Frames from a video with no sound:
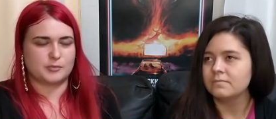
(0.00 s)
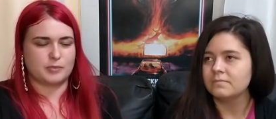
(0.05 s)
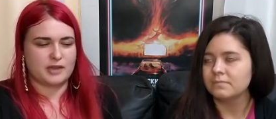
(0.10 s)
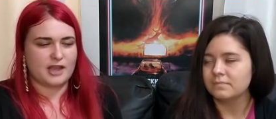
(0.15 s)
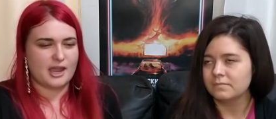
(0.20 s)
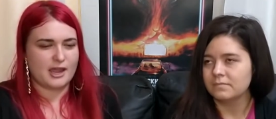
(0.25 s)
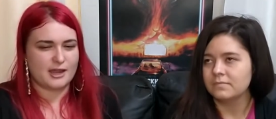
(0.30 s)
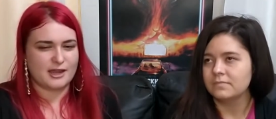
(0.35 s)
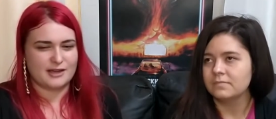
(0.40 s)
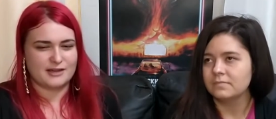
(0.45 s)

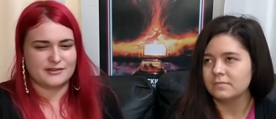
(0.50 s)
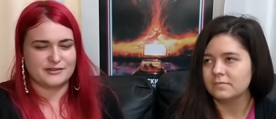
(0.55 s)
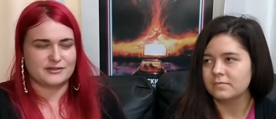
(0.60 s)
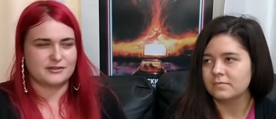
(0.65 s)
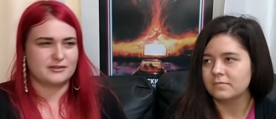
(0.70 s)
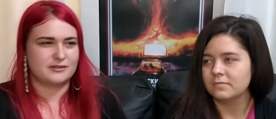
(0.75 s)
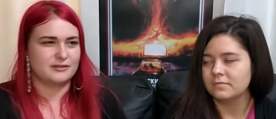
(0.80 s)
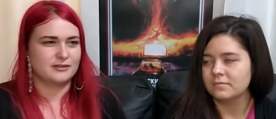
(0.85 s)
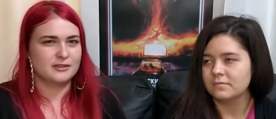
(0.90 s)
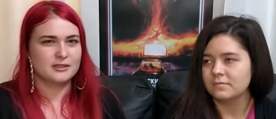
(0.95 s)
Speaker 1: plans
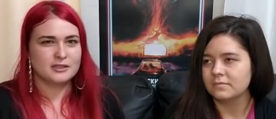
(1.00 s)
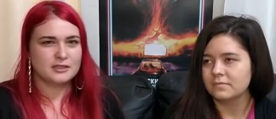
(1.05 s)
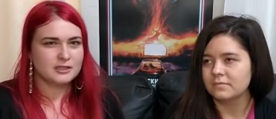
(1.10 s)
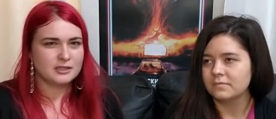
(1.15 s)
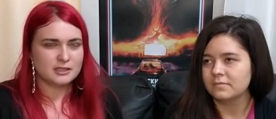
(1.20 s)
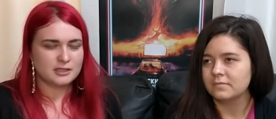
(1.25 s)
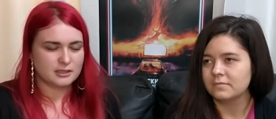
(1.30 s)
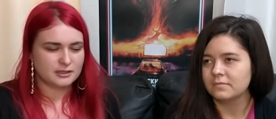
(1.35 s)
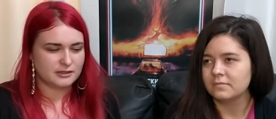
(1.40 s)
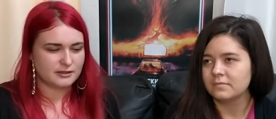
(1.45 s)
and
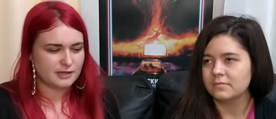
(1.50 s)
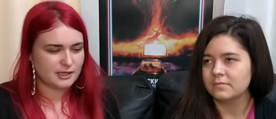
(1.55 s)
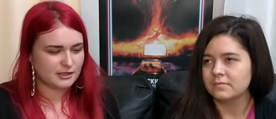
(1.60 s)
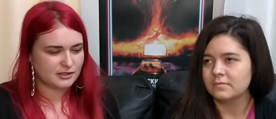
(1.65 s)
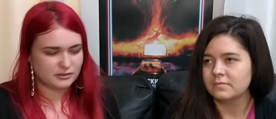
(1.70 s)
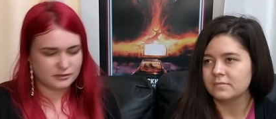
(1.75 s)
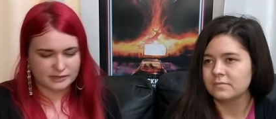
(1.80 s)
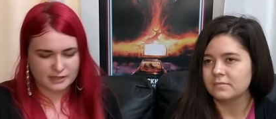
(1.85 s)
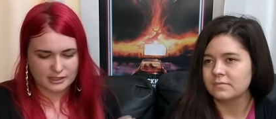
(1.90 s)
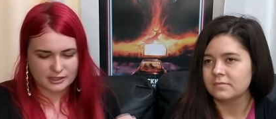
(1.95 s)

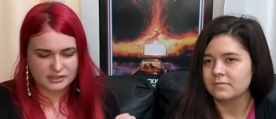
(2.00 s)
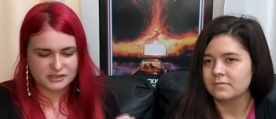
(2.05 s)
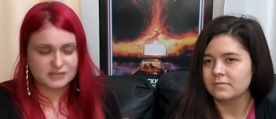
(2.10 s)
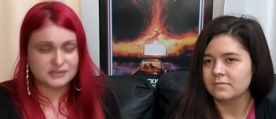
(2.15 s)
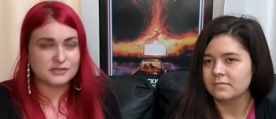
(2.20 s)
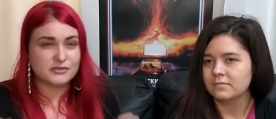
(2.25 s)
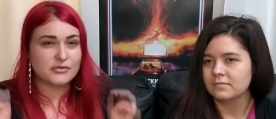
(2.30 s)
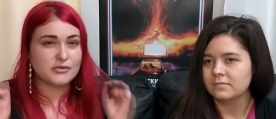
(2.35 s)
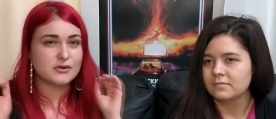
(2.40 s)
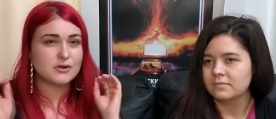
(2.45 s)
they they get
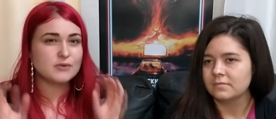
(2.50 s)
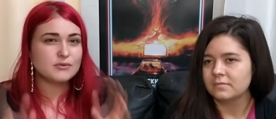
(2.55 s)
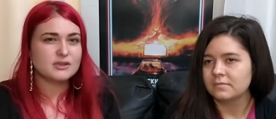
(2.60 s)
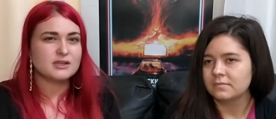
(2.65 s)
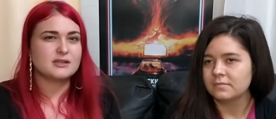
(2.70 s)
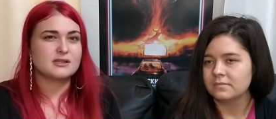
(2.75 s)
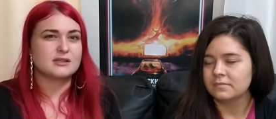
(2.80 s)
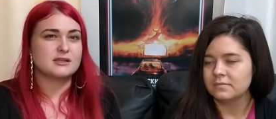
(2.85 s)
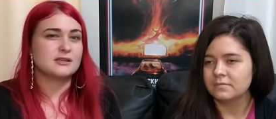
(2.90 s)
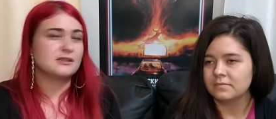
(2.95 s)
just thrown
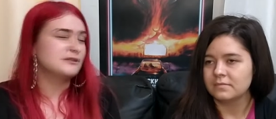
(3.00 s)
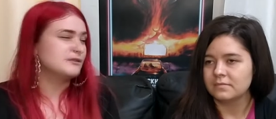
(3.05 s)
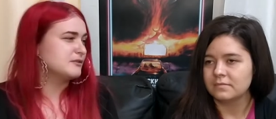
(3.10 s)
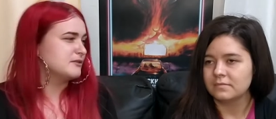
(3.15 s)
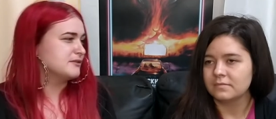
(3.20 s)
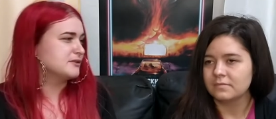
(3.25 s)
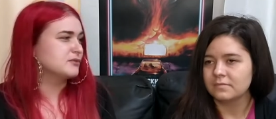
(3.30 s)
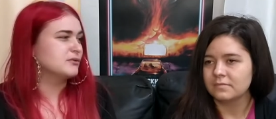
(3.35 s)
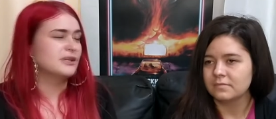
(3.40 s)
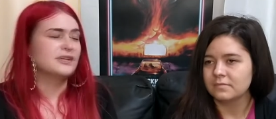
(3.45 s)
in into
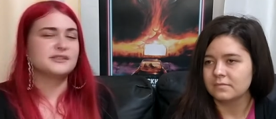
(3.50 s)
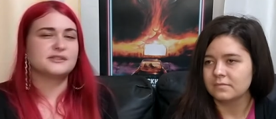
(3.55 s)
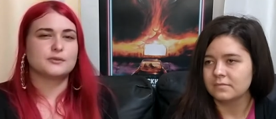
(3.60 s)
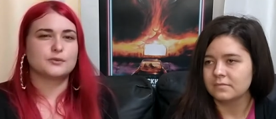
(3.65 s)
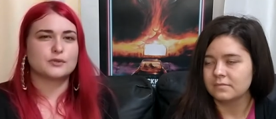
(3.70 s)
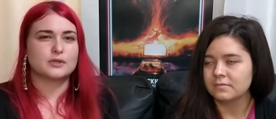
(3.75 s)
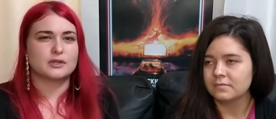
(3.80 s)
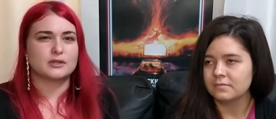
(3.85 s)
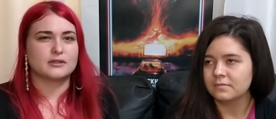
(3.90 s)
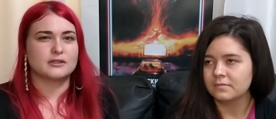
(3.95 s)
this crazy
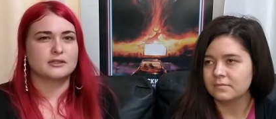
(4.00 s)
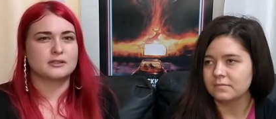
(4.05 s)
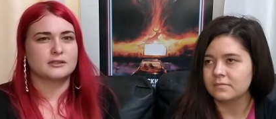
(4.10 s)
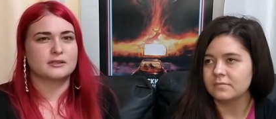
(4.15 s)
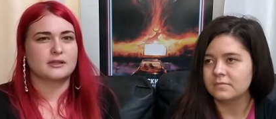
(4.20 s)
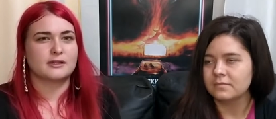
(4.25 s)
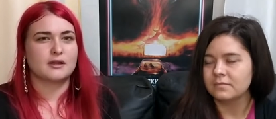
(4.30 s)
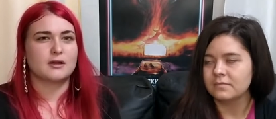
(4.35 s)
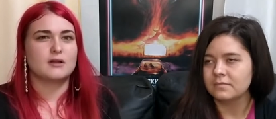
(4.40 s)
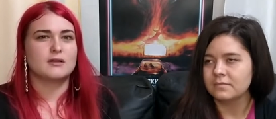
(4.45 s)
world,
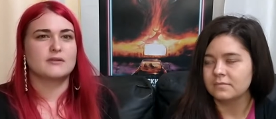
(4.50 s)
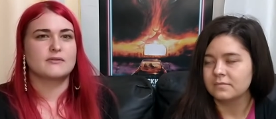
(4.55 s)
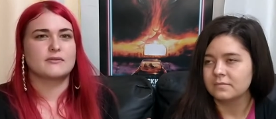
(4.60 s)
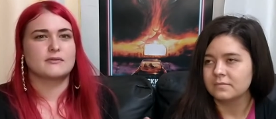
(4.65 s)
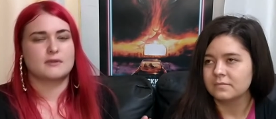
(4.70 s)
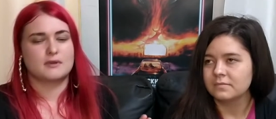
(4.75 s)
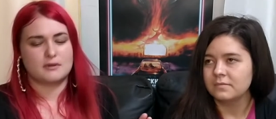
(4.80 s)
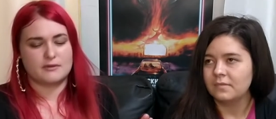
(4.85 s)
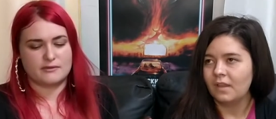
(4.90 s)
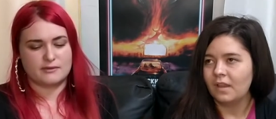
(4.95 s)
like all of,
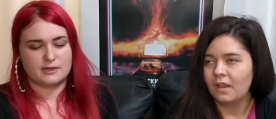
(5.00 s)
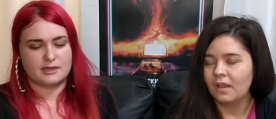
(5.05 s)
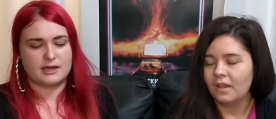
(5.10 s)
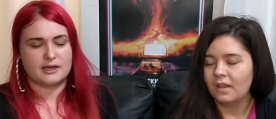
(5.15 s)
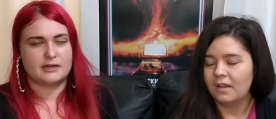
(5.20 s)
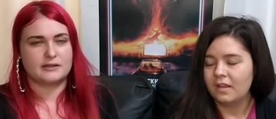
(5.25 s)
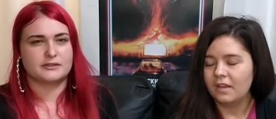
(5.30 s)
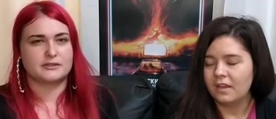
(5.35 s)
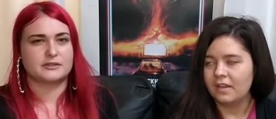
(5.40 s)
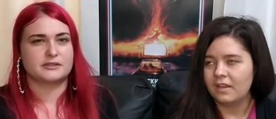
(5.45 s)
all of the
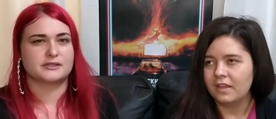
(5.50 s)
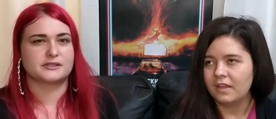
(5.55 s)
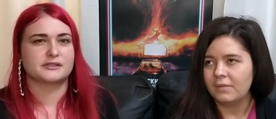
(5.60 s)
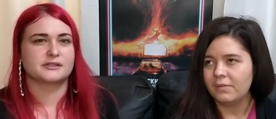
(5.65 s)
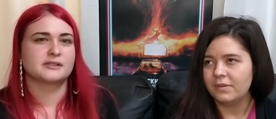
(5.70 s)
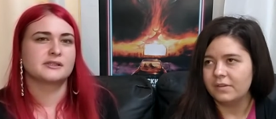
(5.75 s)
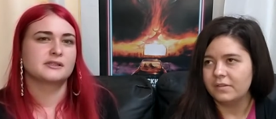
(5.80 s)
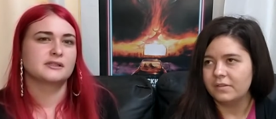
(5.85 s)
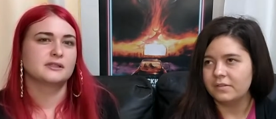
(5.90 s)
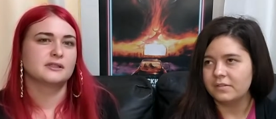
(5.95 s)
characters. Yeah, now
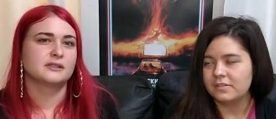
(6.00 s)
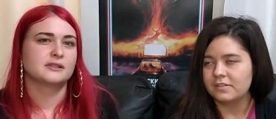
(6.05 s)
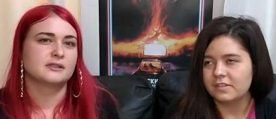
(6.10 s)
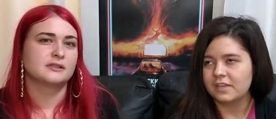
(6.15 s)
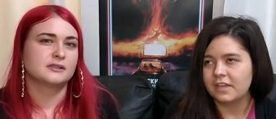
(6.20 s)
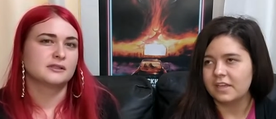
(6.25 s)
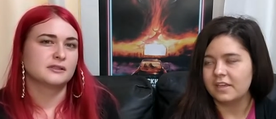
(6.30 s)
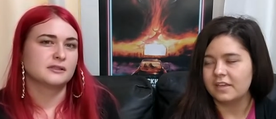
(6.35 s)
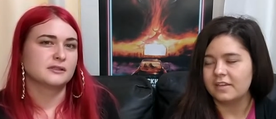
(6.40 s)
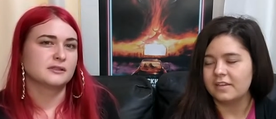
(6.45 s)
Speaker 2: when you
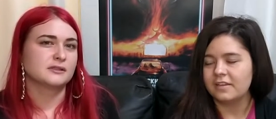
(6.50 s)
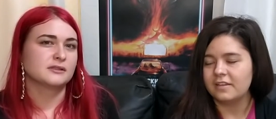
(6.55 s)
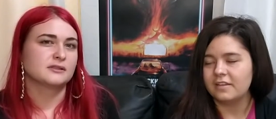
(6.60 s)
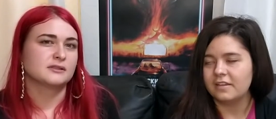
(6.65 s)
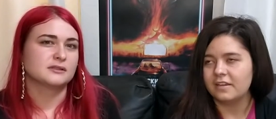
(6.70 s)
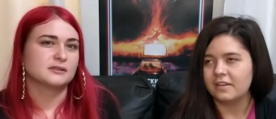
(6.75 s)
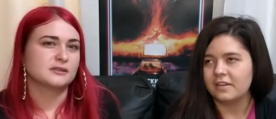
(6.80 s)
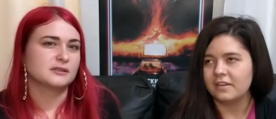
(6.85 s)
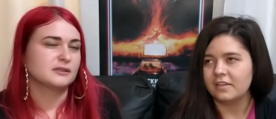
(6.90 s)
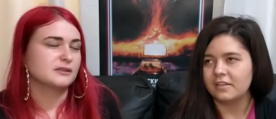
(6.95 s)
say it,
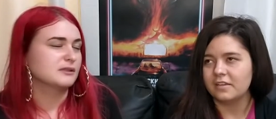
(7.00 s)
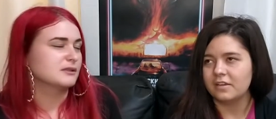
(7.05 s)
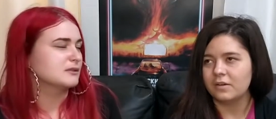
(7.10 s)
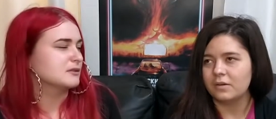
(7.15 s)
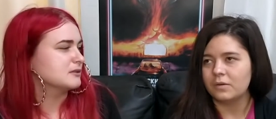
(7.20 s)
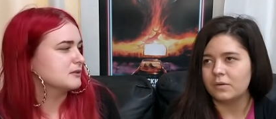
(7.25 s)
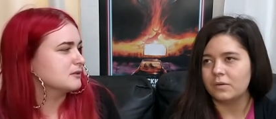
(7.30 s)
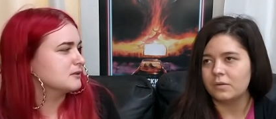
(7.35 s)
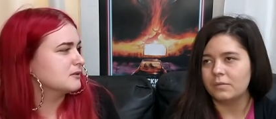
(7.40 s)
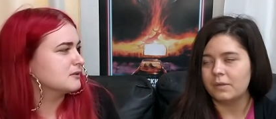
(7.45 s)
like yeah. the
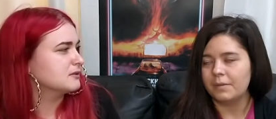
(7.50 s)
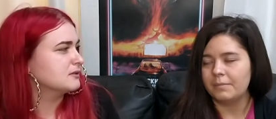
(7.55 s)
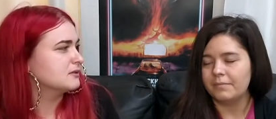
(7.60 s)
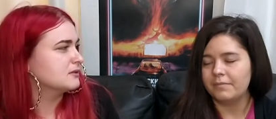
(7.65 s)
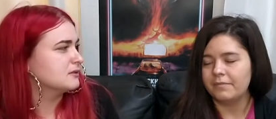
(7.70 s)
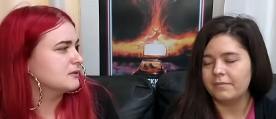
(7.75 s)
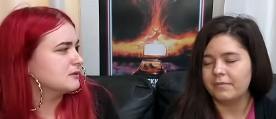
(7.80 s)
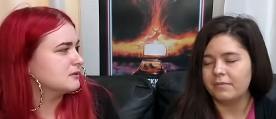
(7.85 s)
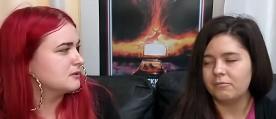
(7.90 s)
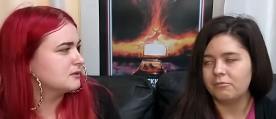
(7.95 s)
whole
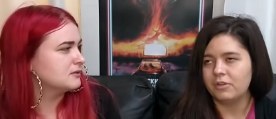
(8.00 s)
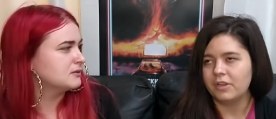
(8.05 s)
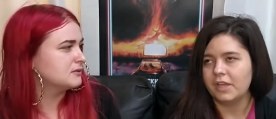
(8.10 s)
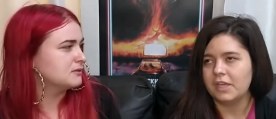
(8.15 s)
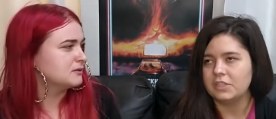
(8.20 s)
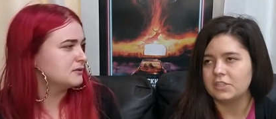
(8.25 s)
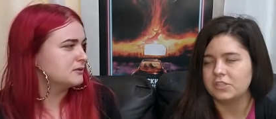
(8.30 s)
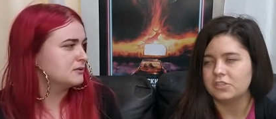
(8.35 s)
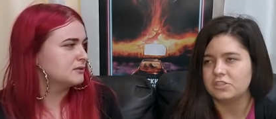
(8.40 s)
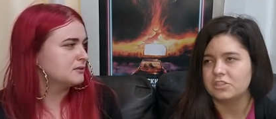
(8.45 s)

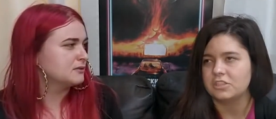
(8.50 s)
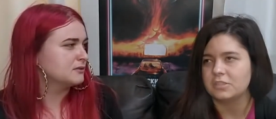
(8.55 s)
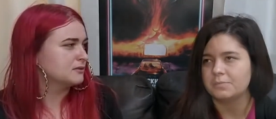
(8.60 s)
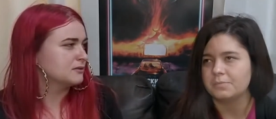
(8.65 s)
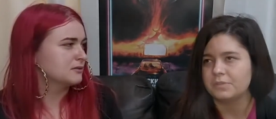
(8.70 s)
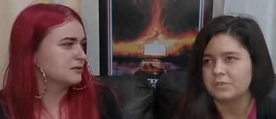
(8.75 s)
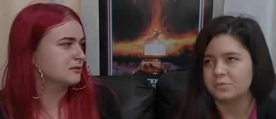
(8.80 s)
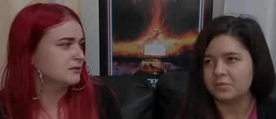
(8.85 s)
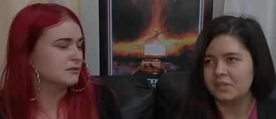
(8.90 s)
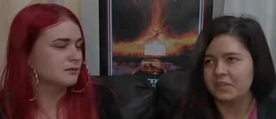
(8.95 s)
relationship
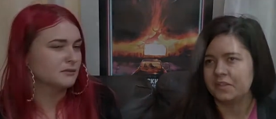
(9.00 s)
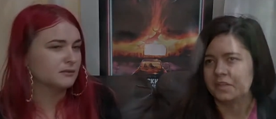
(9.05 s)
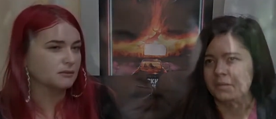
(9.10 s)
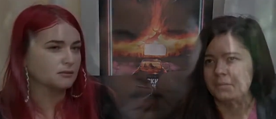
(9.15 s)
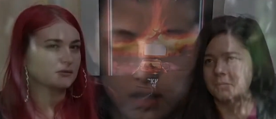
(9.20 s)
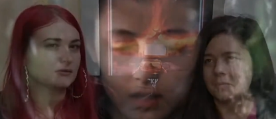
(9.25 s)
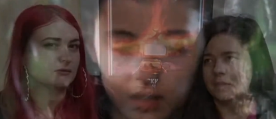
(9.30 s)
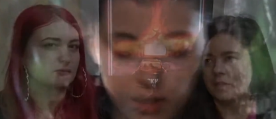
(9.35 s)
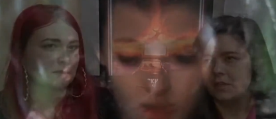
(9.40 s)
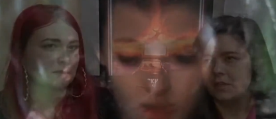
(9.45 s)
between them,